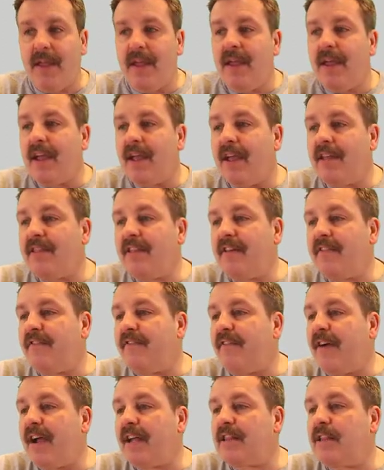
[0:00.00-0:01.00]
And then
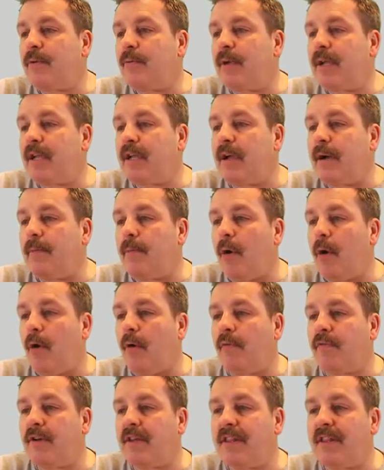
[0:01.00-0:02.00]
finally we can come
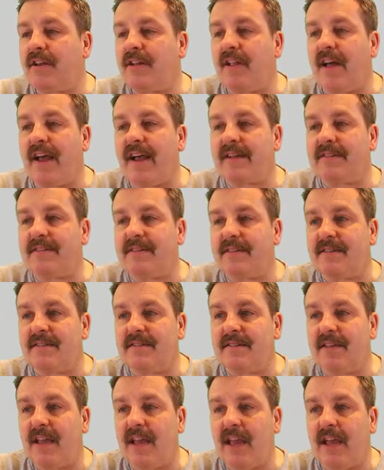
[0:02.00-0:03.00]
over to the
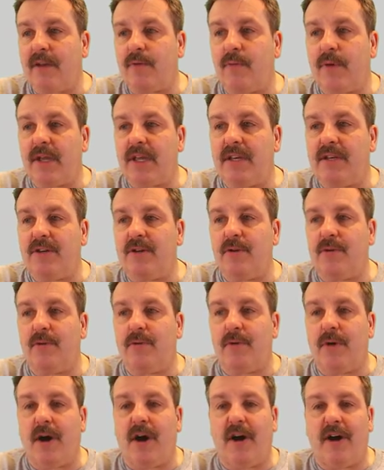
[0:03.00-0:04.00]
glasses and we can
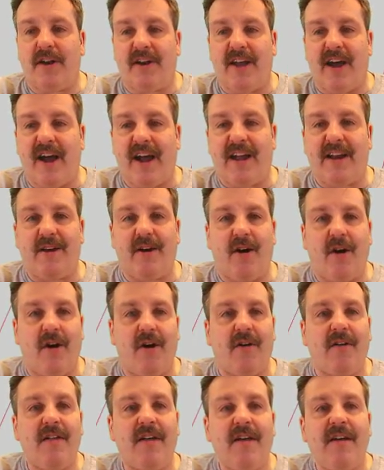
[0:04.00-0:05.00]
do unhide
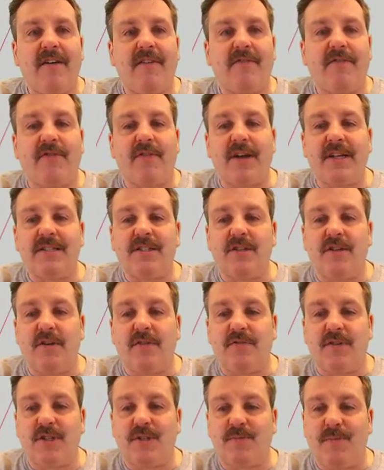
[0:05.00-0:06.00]
all. Friends, you've
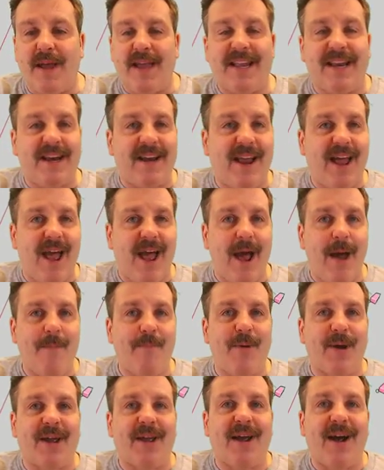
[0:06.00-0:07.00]
just made an
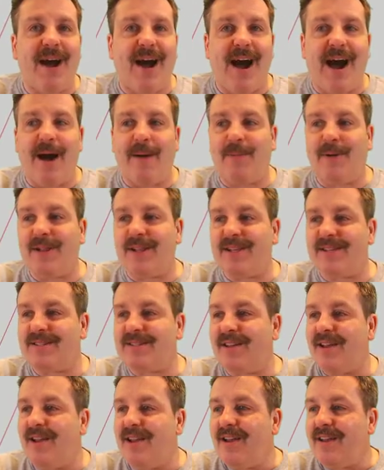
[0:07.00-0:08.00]
epic
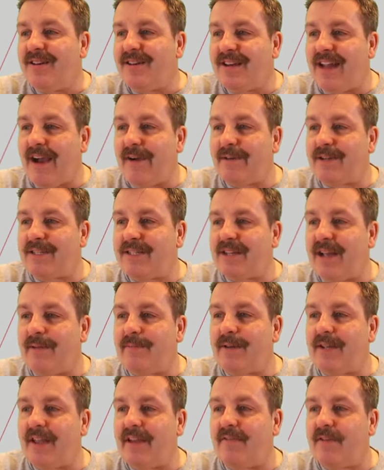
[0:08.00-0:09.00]
obelisk. Now it's time
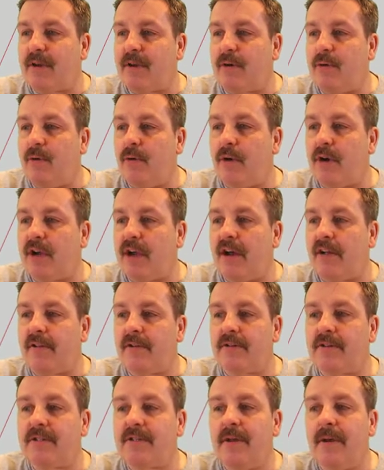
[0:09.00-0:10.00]
to give it cool
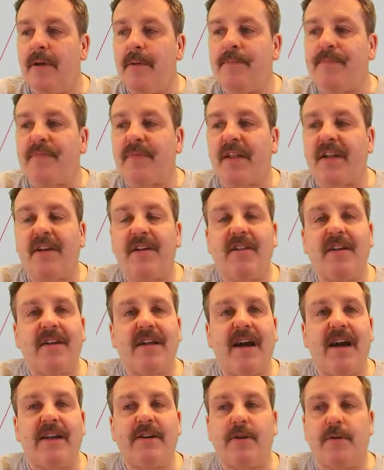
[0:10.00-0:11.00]
colors. Click
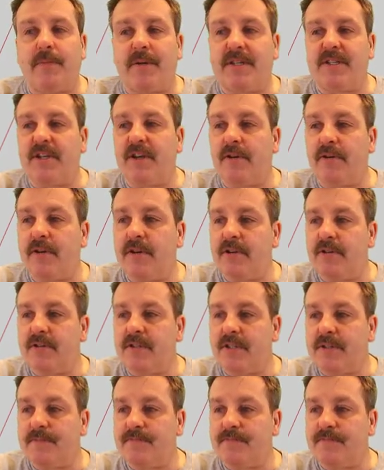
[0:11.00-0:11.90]
on your materials.